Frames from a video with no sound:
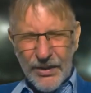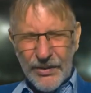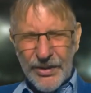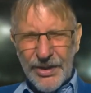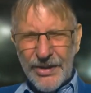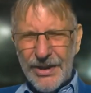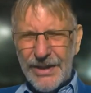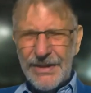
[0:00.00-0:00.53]
the
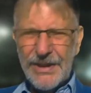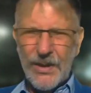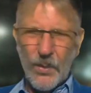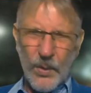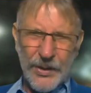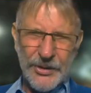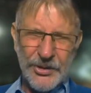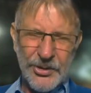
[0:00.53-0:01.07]
things I
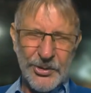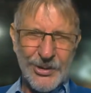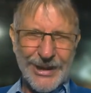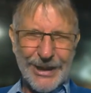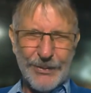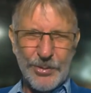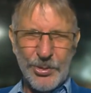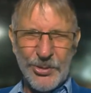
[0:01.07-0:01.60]
want to do,
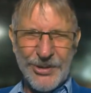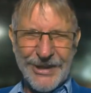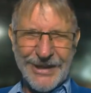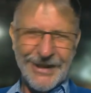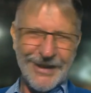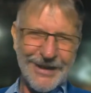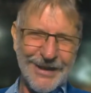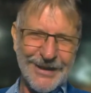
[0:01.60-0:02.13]
like Paul said,
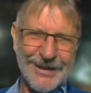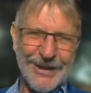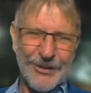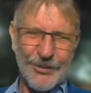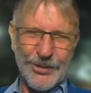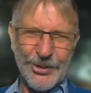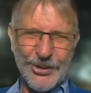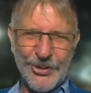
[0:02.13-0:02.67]
the things I
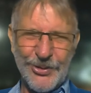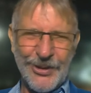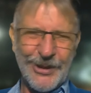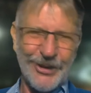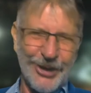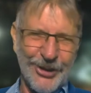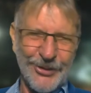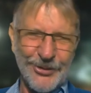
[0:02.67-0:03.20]
want to do, I
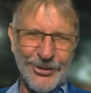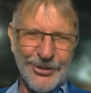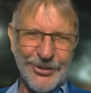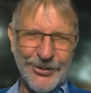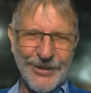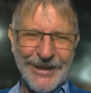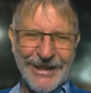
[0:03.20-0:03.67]
don't do.